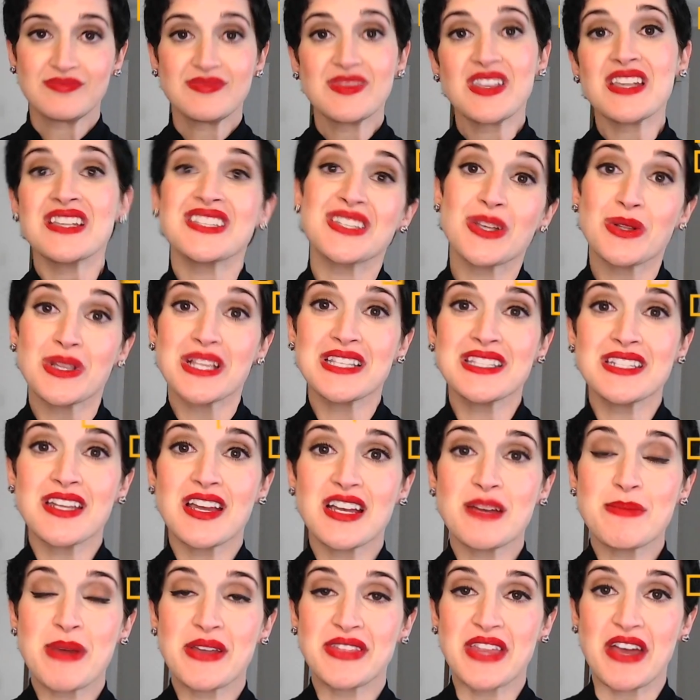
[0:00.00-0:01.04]
So let's talk
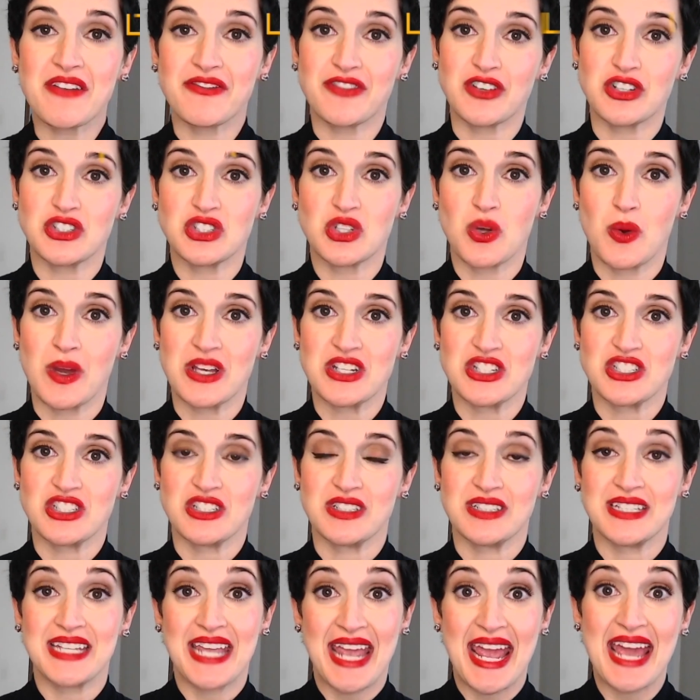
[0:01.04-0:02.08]
about that first question.
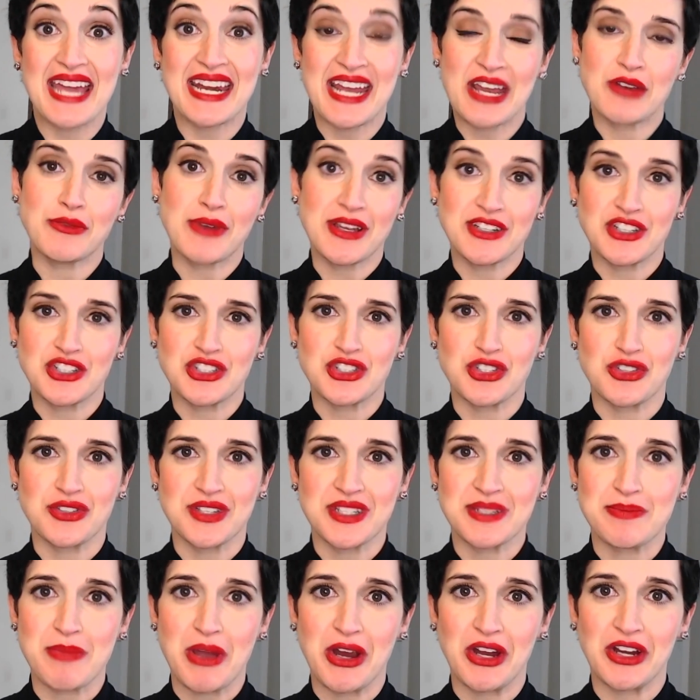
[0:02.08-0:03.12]
Can I register
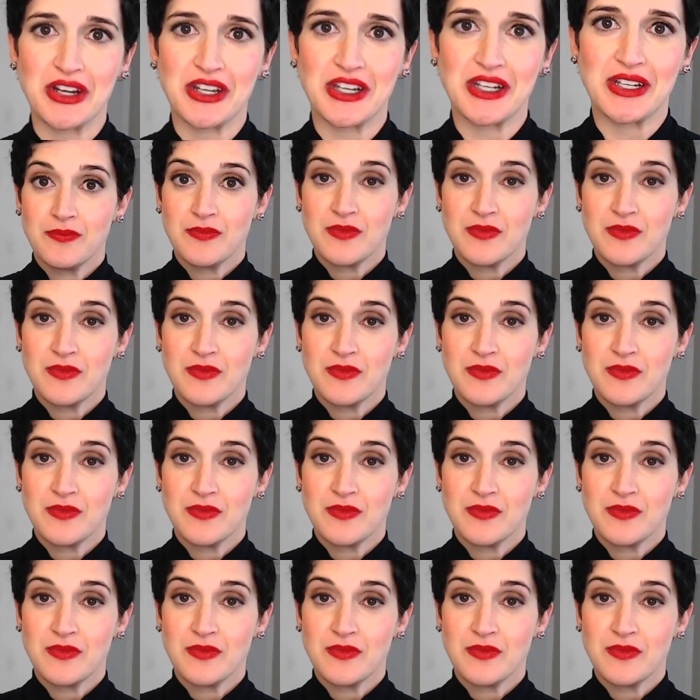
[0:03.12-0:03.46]
this mark?